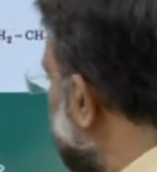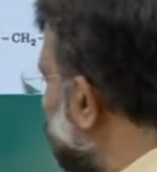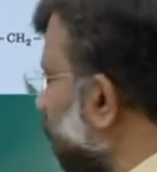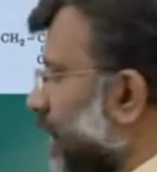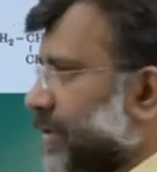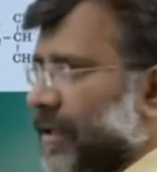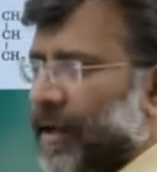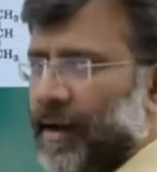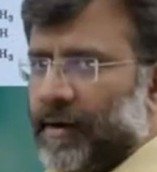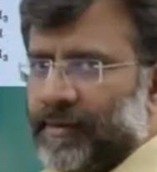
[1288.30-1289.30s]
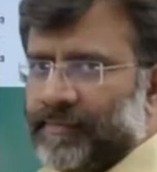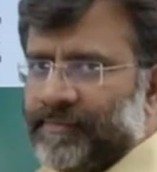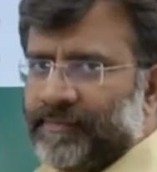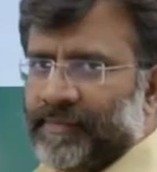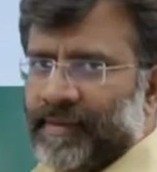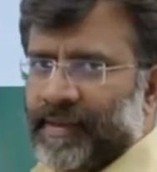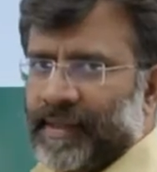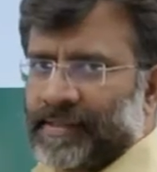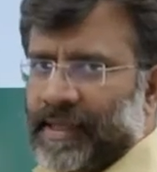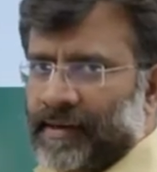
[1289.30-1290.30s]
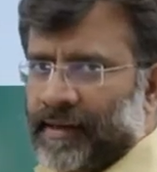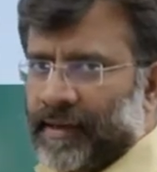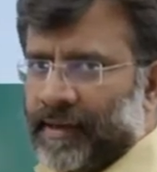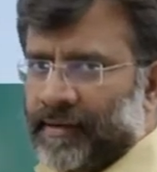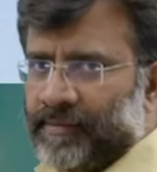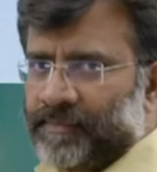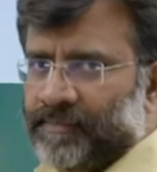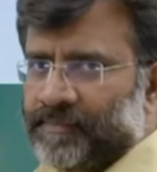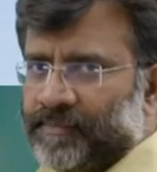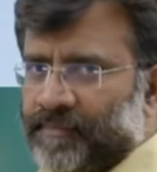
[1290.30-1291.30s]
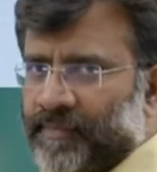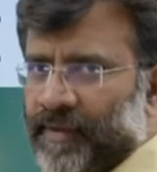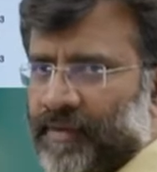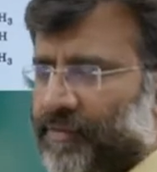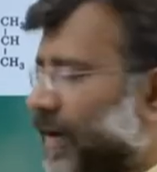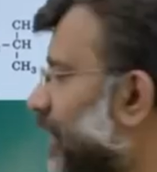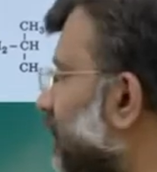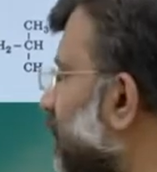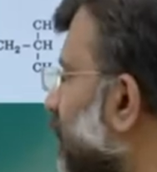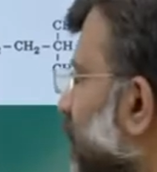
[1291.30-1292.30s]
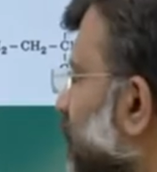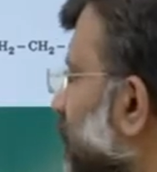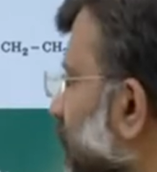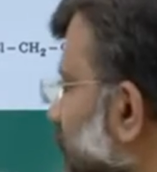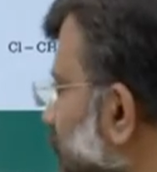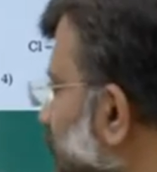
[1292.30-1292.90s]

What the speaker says: to ethanol. Is that clear? Fine. So this is the